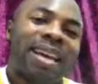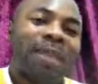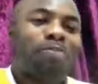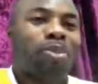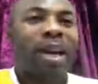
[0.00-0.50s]

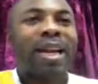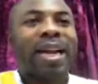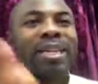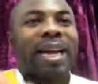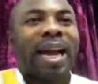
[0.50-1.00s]
and i pray
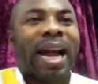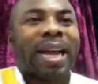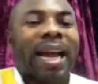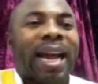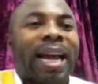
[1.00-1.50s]
that i,
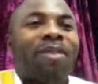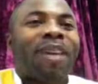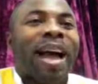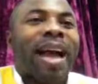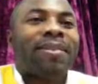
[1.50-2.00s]
I can
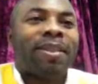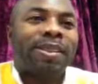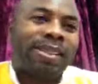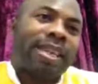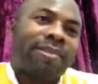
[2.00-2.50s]
never hide
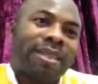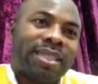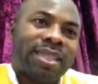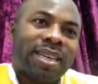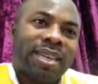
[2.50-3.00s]
this
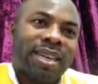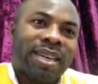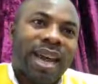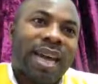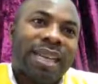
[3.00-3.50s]
secret
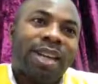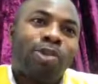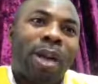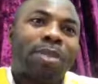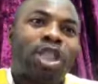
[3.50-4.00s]
uh, that
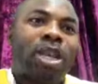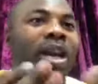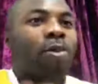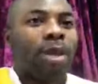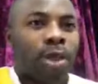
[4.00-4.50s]
is why i'm
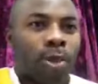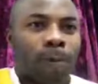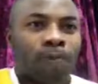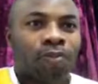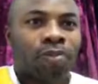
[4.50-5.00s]
sharing with
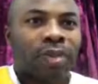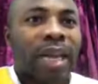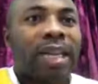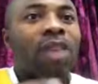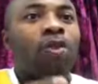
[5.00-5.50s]
you
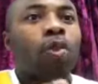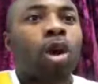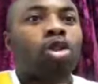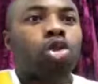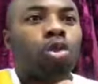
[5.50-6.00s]
that if you
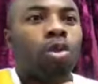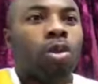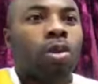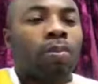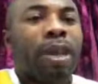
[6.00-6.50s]
want to
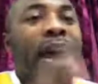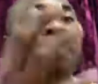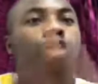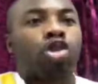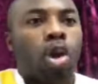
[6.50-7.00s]

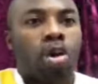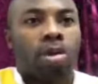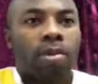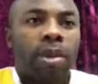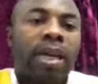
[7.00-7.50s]
become
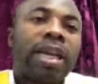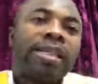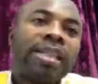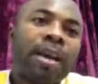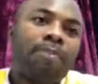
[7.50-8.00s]
strong
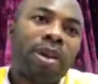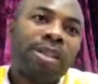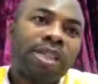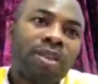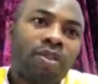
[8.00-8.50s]
it's in the
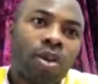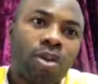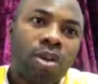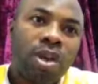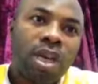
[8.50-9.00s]
presence of
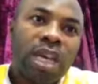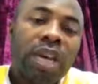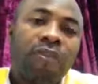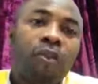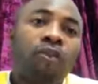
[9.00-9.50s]
god
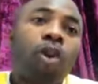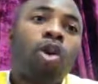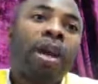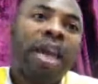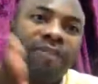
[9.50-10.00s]
if you
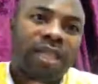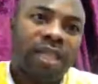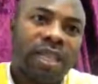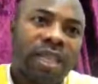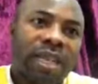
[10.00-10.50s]
follow
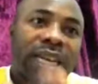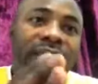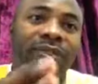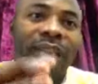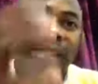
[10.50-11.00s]
gift
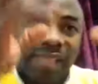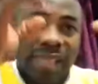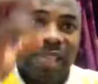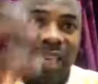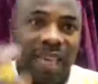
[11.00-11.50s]
gift is
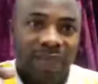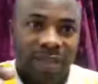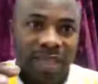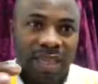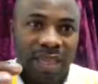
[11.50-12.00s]
just a
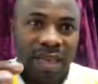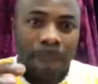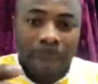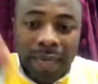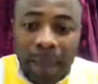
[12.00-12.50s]
gift
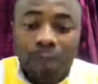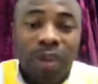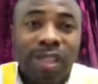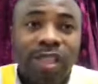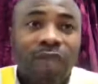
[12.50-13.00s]
but the
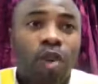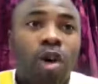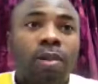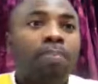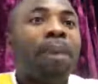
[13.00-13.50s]
presence of
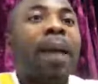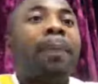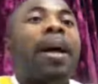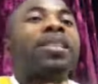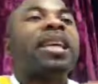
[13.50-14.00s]
god
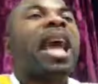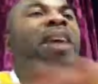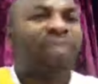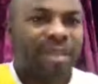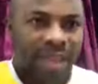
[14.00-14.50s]
bypass
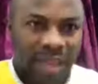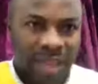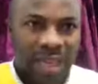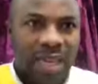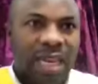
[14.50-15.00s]
everything
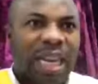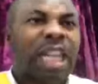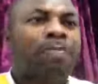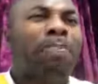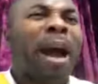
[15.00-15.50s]

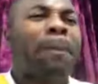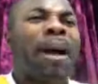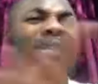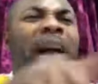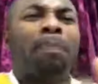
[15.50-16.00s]
it
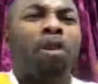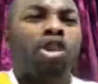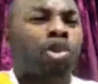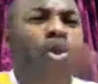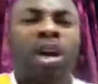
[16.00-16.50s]
bypass
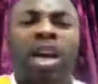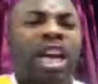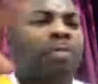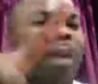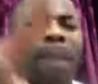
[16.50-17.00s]
apostle
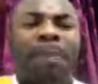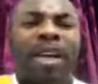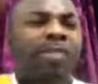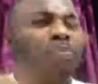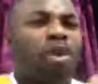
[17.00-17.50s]
it
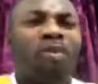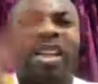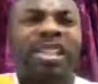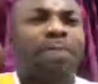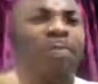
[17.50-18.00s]
bypass
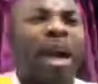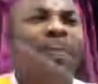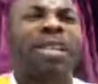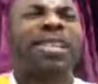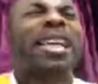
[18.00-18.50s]
prophets it
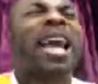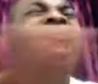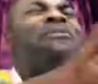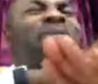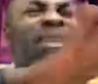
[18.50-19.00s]
bypass
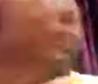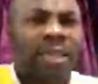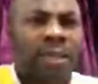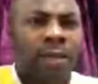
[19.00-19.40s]
everything